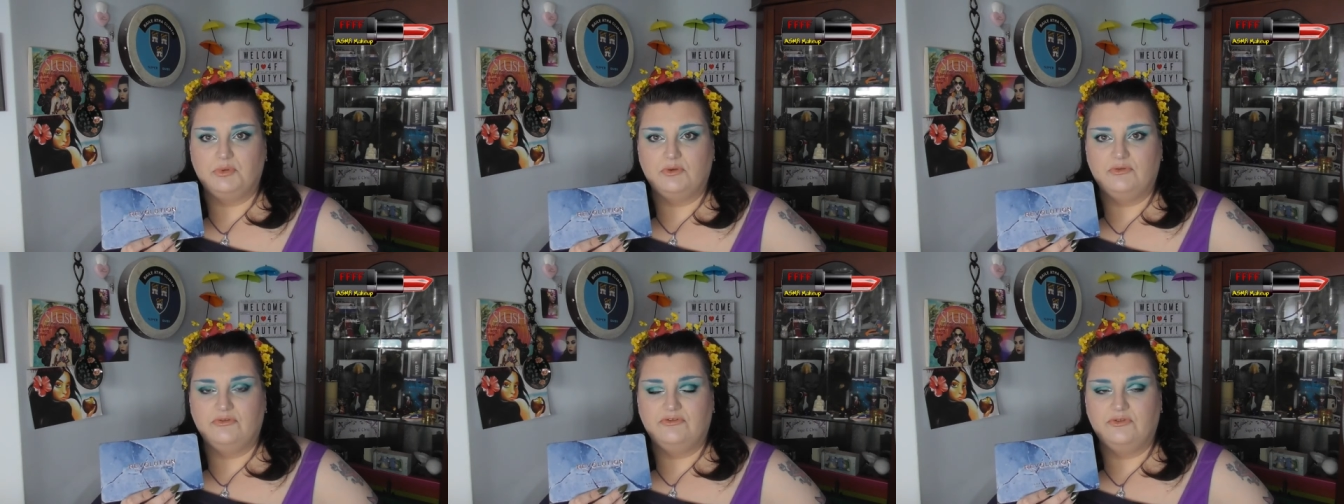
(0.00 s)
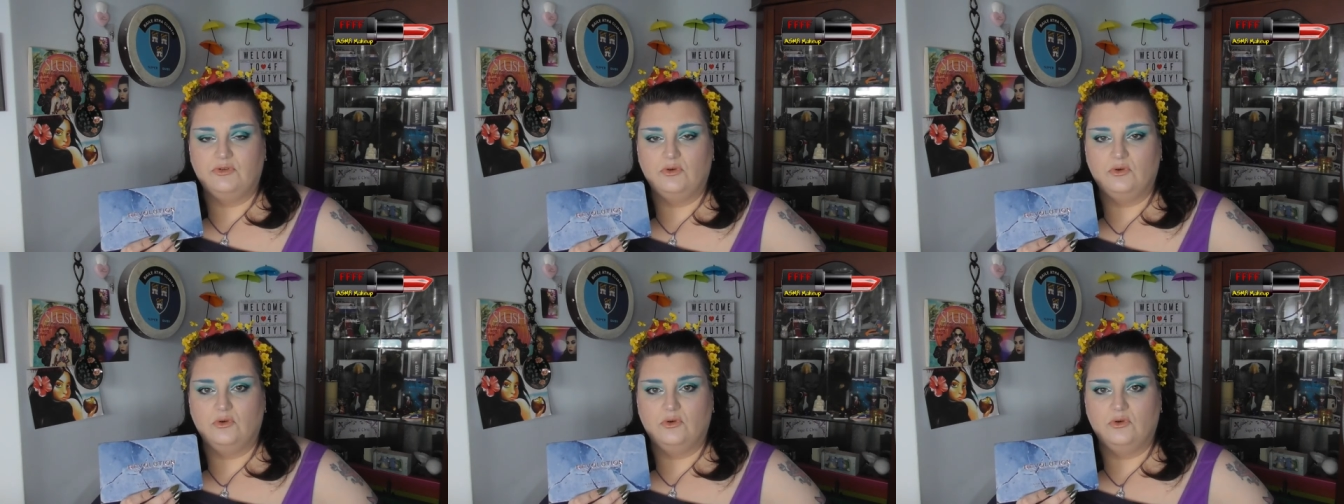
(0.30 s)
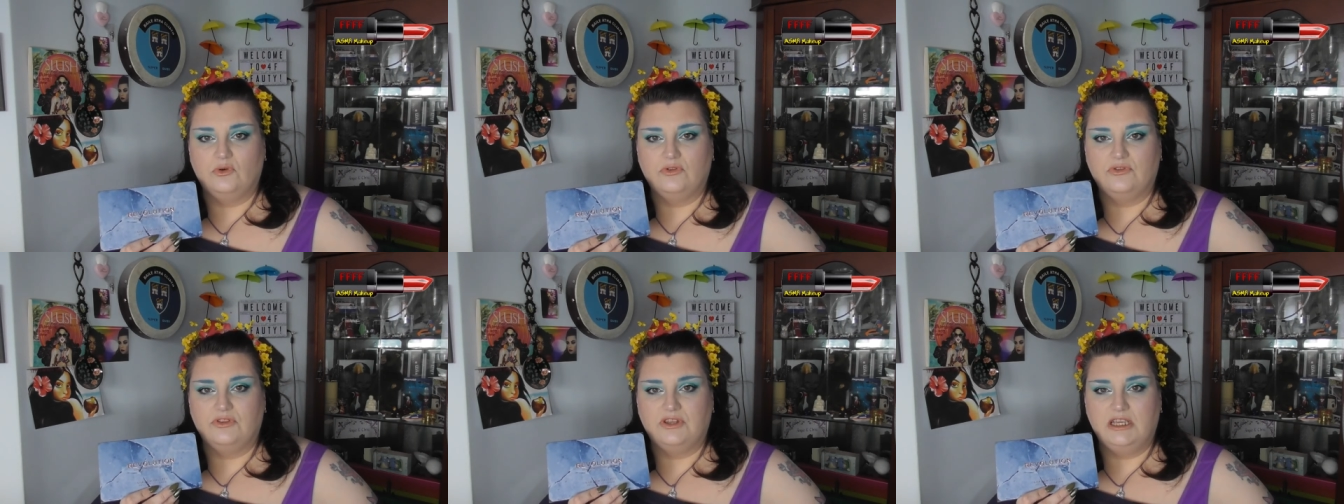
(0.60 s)

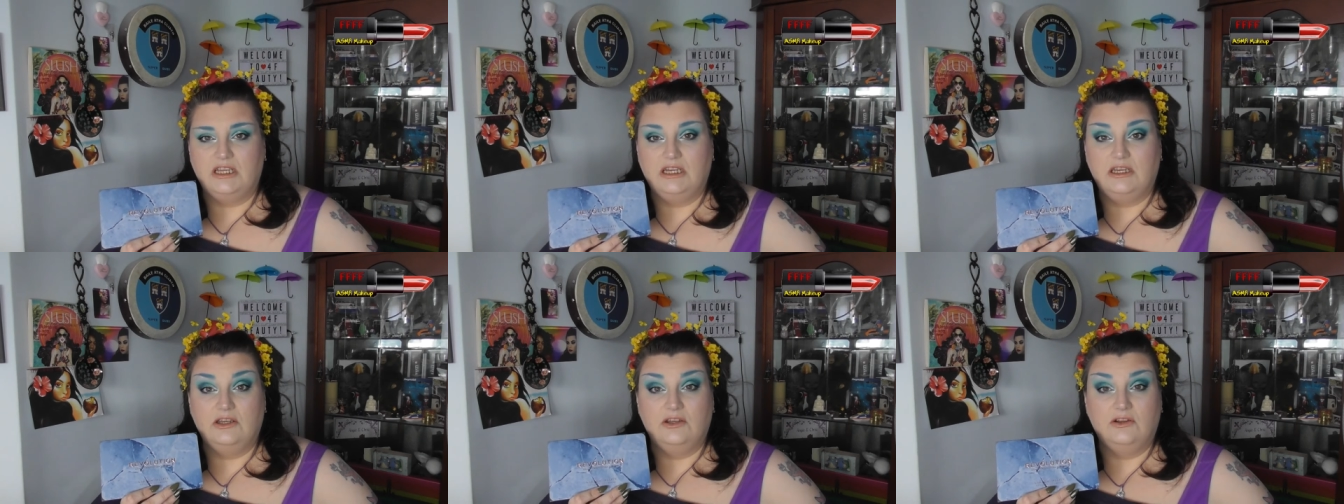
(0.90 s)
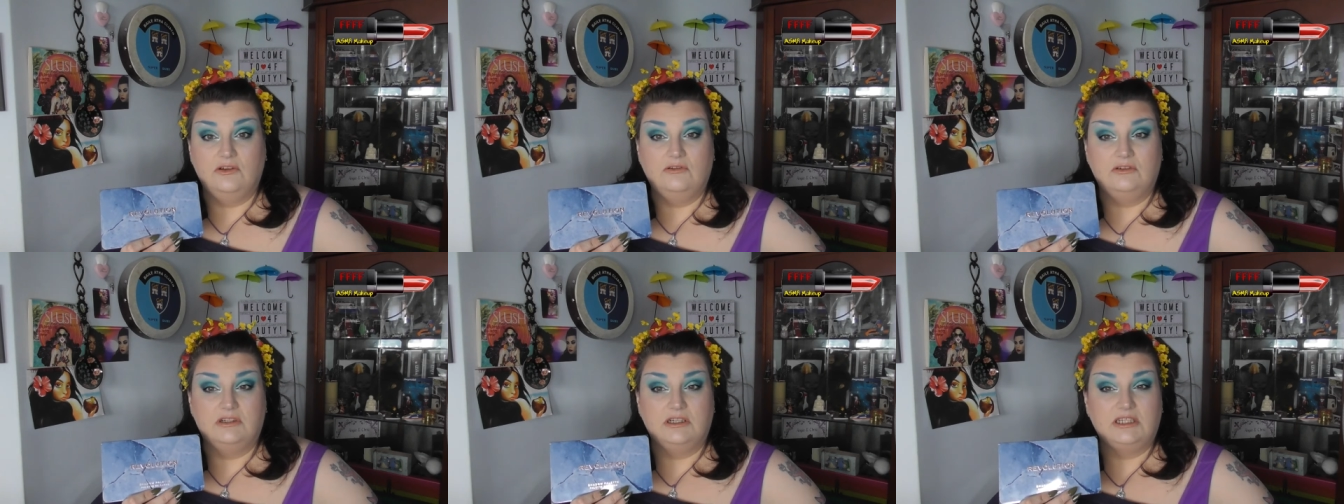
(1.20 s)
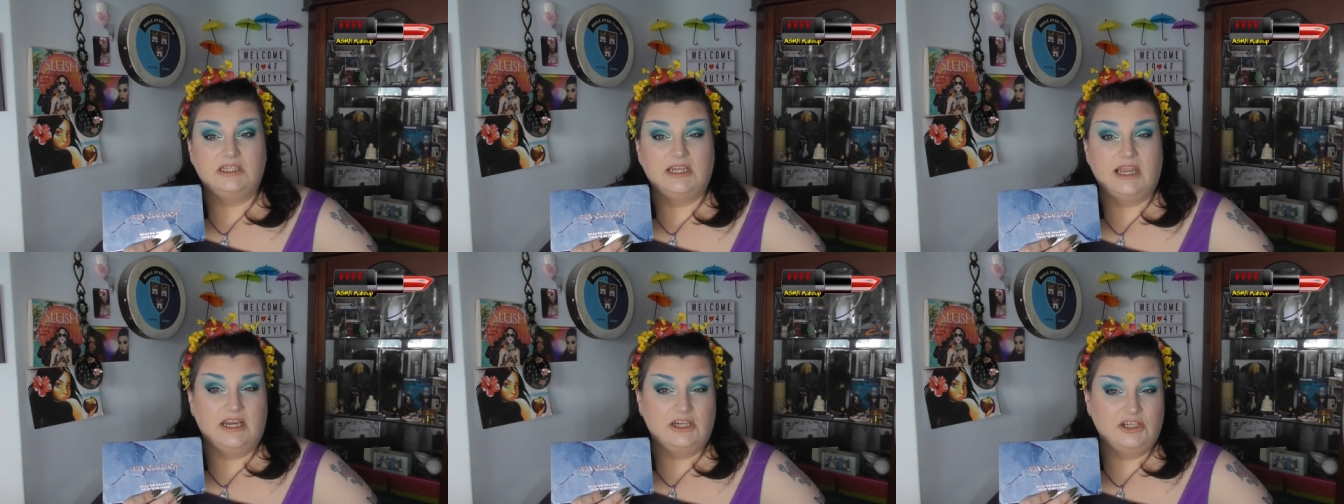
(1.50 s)
for the new
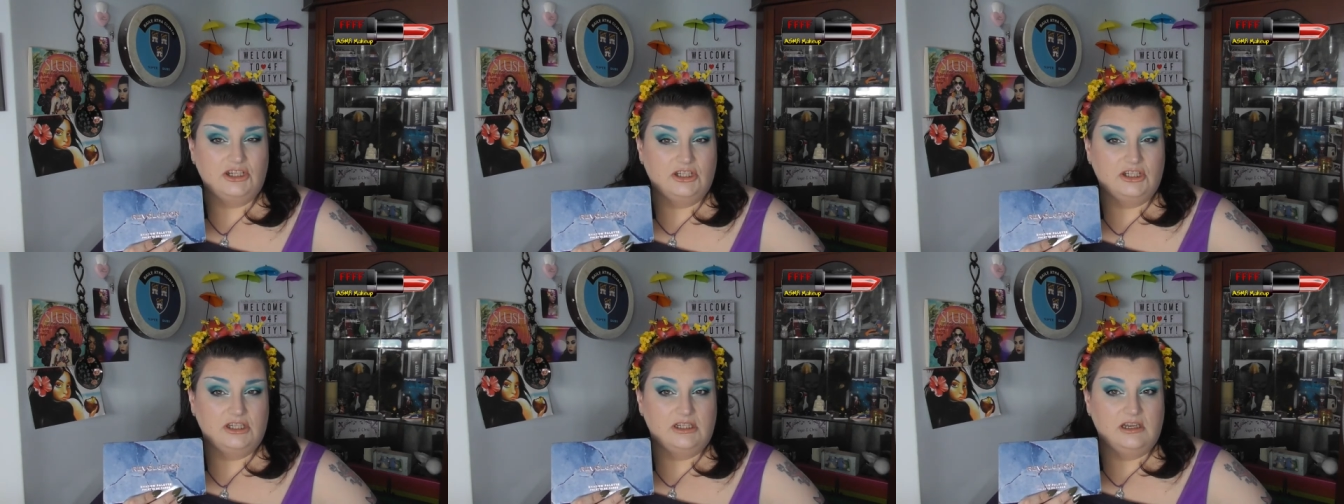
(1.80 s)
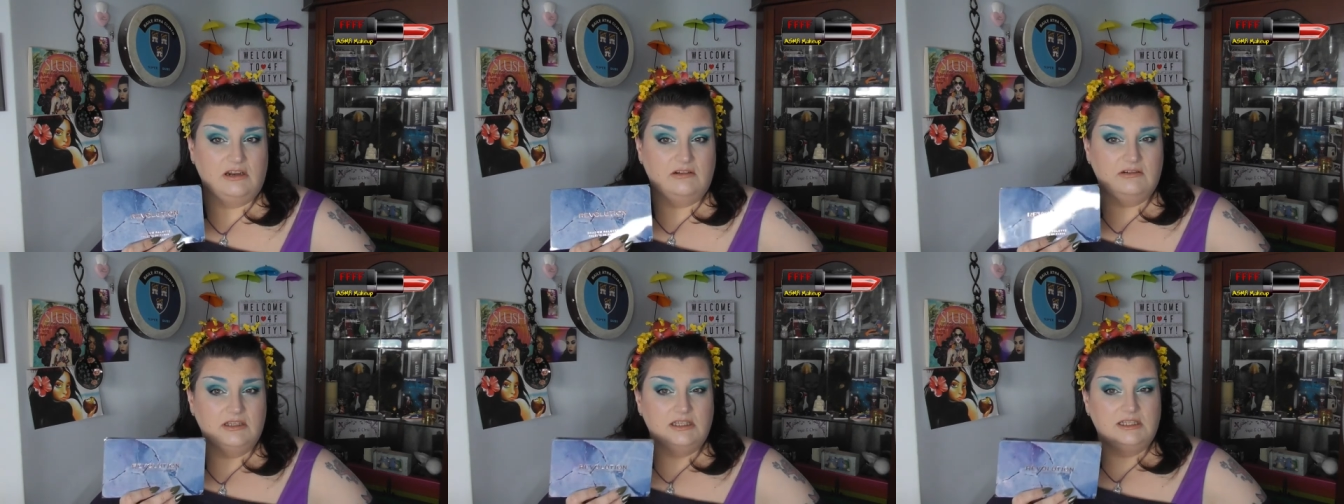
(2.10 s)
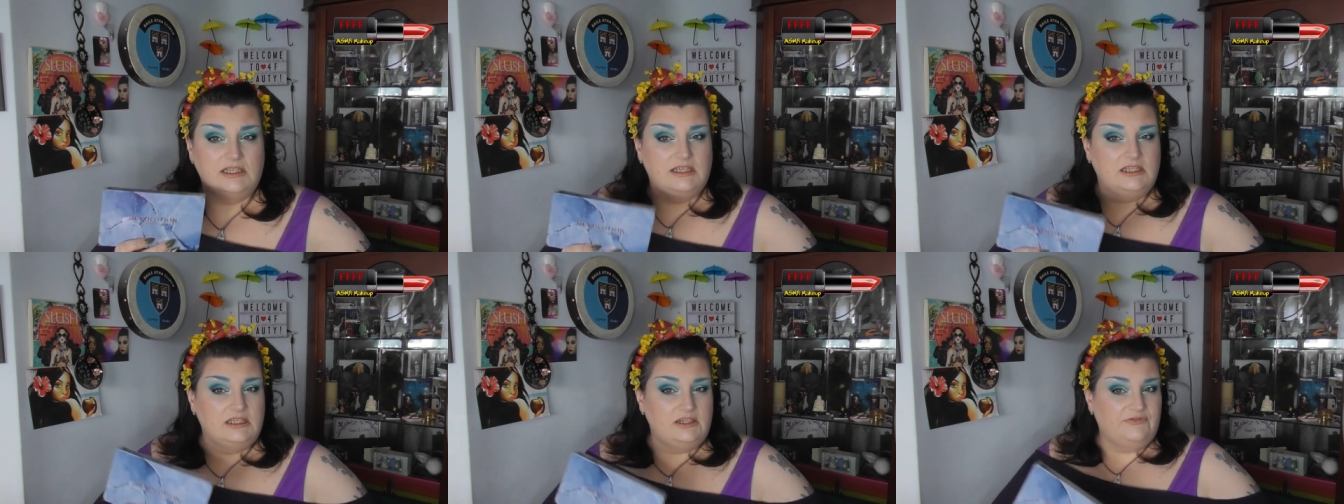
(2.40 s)
Natasha Denona
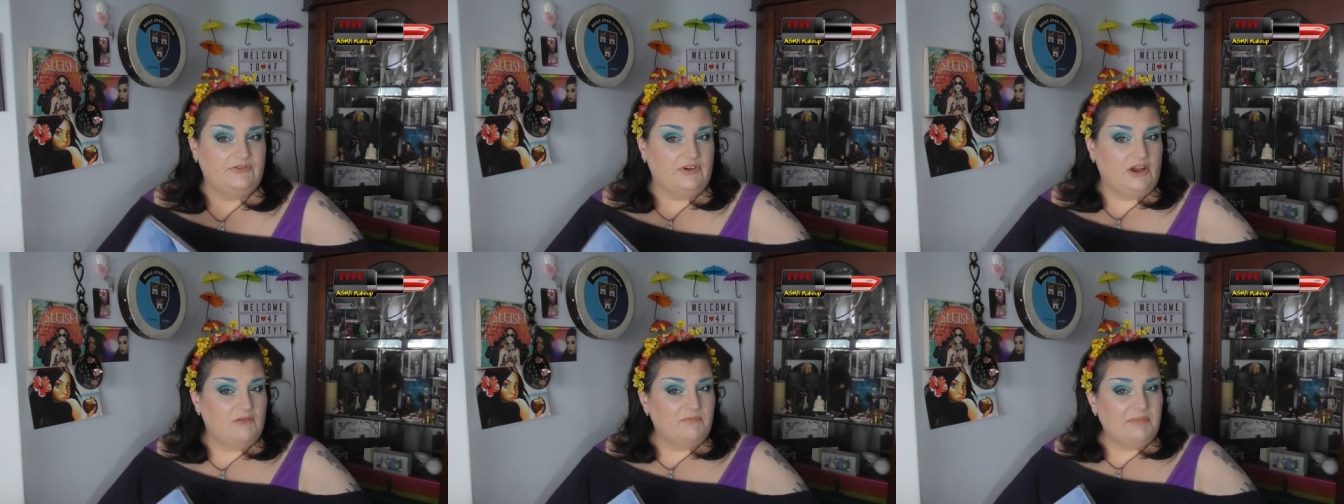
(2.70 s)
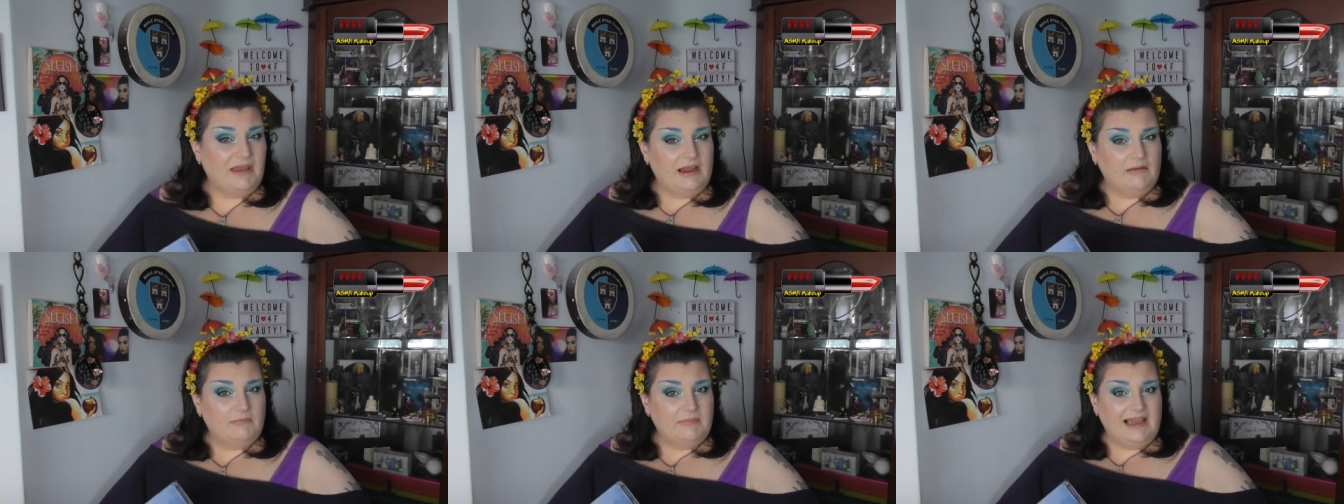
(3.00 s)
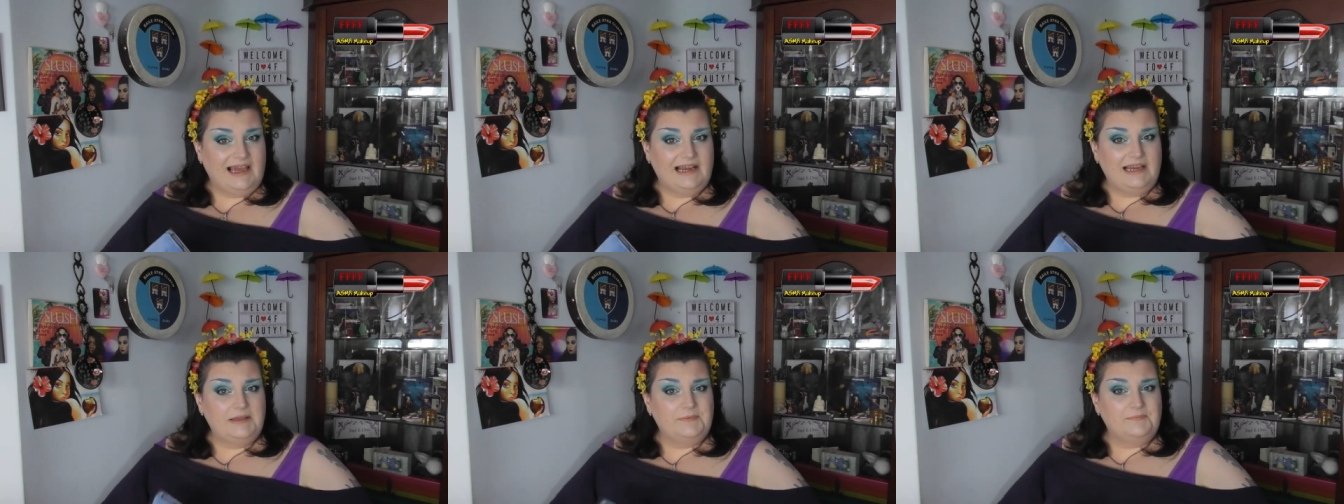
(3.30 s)
sixty-five pound
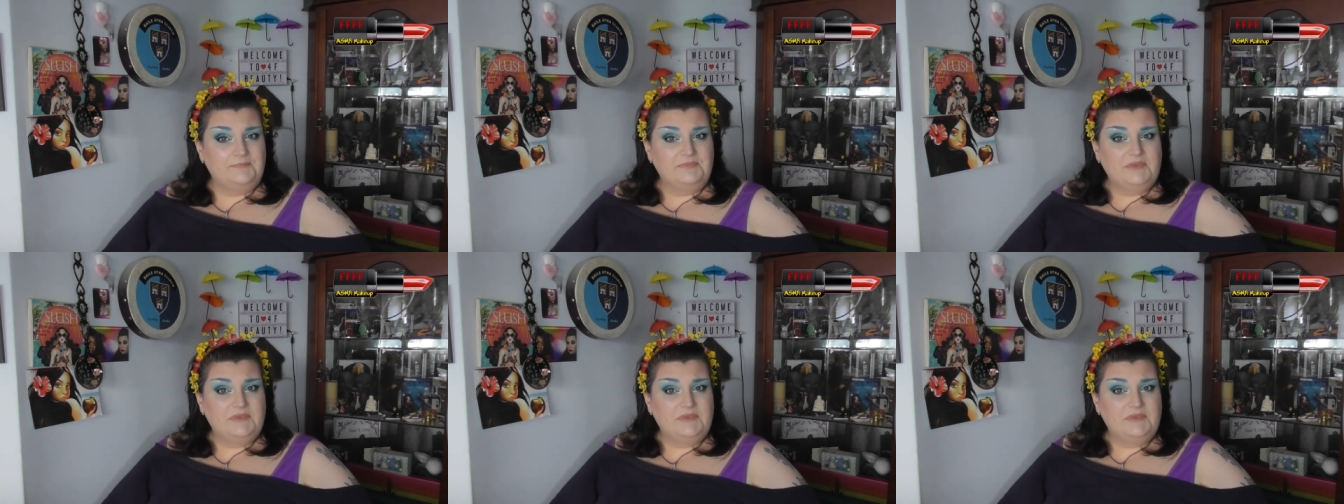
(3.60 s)
palette.